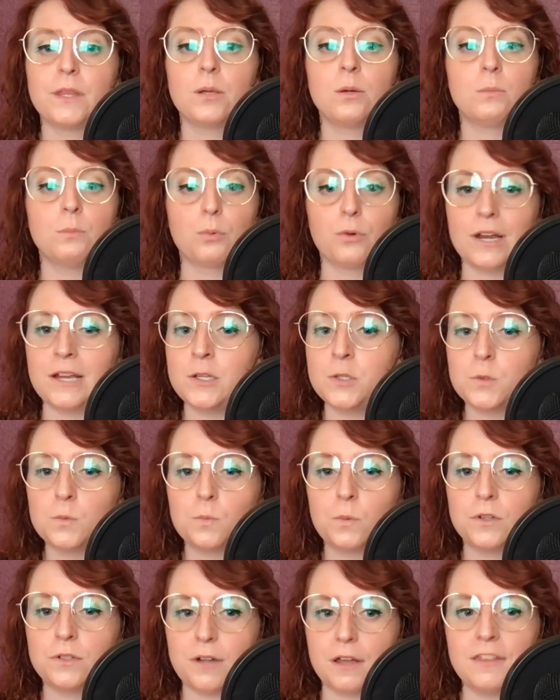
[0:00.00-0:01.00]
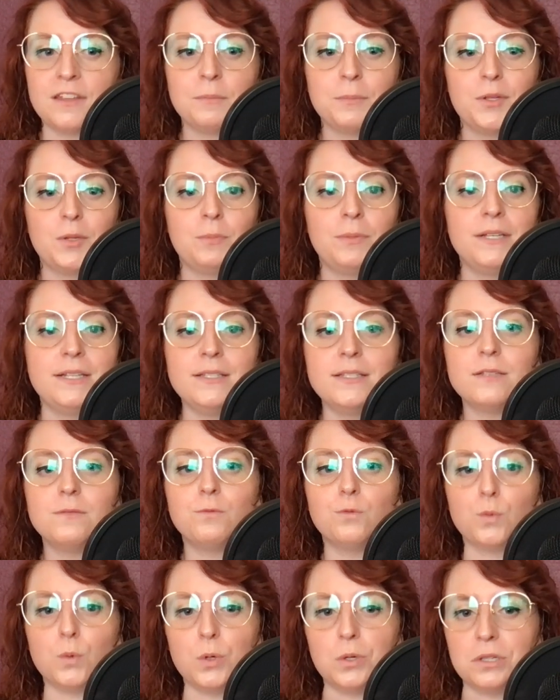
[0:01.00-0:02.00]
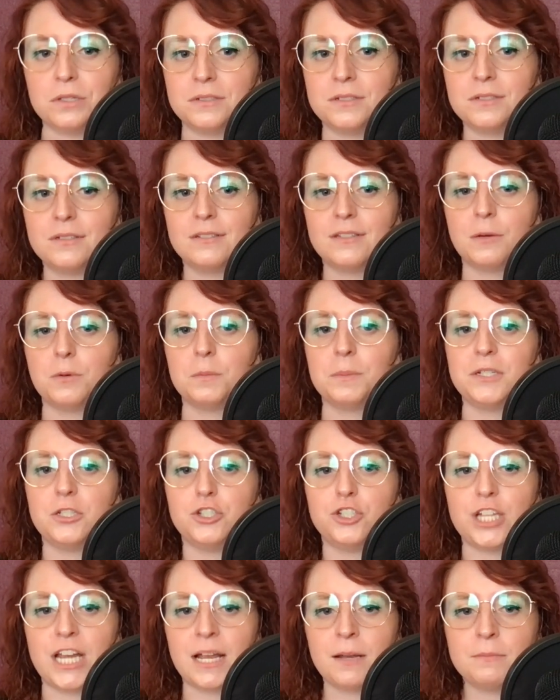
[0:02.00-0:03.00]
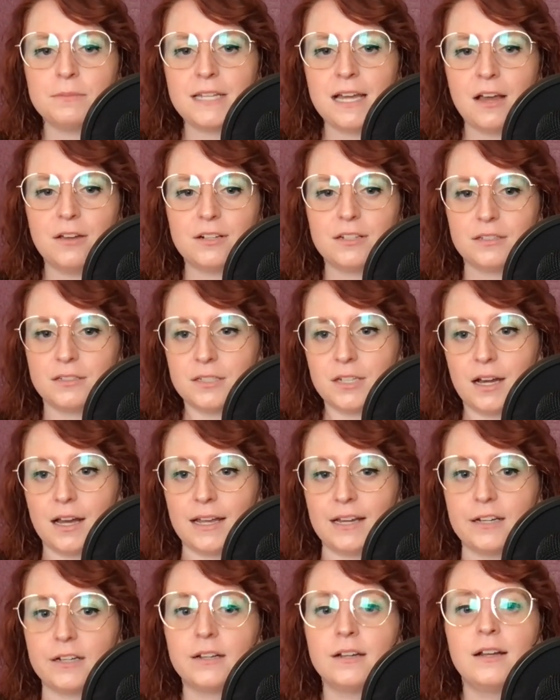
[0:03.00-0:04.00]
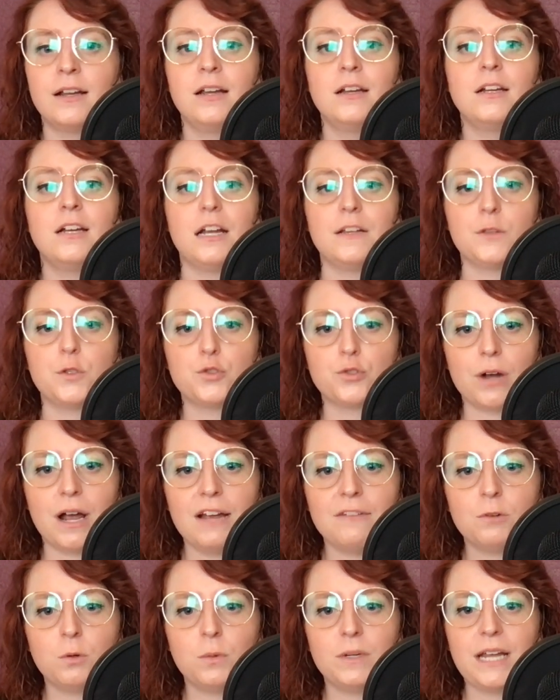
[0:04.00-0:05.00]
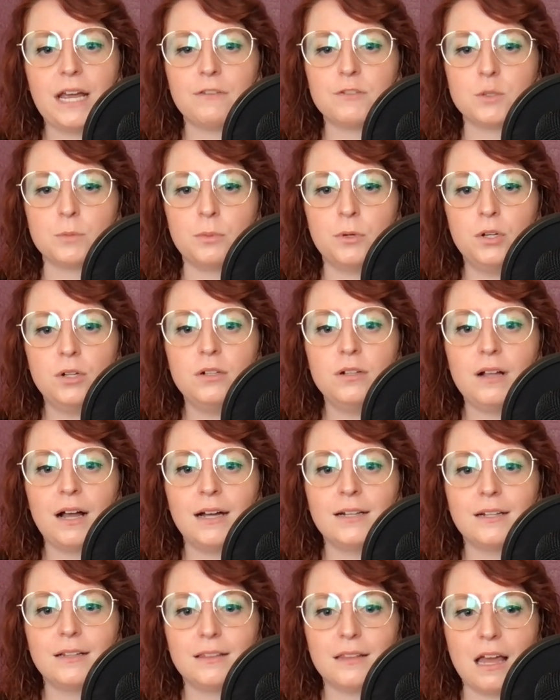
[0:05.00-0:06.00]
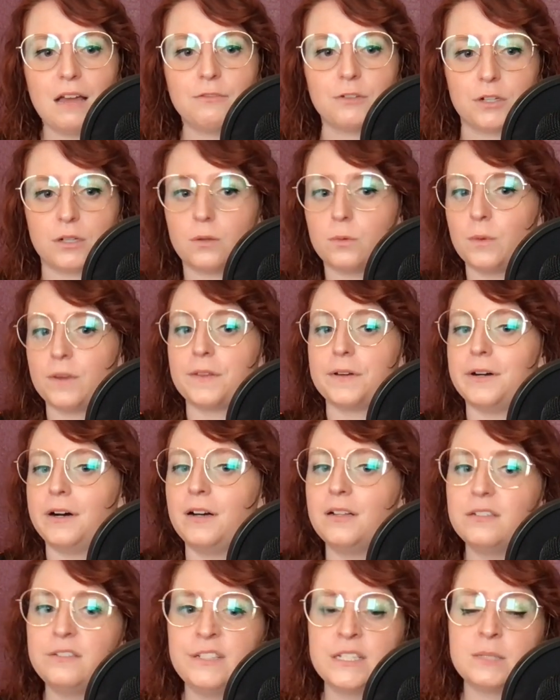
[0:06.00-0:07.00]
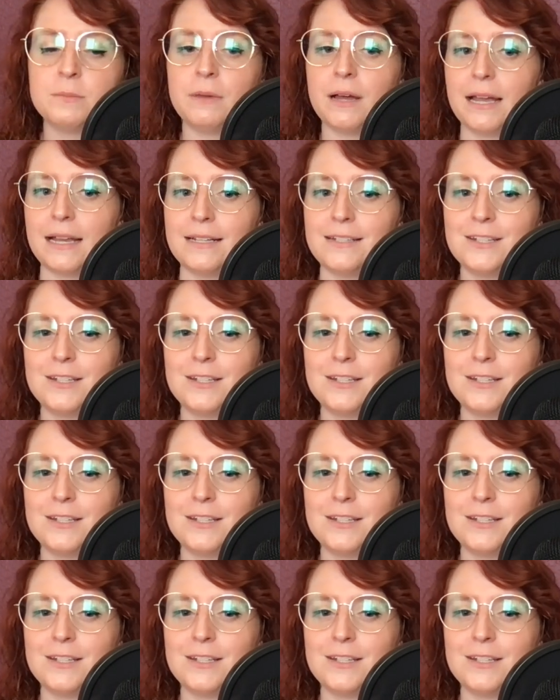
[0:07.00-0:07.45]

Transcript: Brakes were nothing but a piece of wood that would be jammed down on the tire, and the driver would have to pull on a lever with all of his might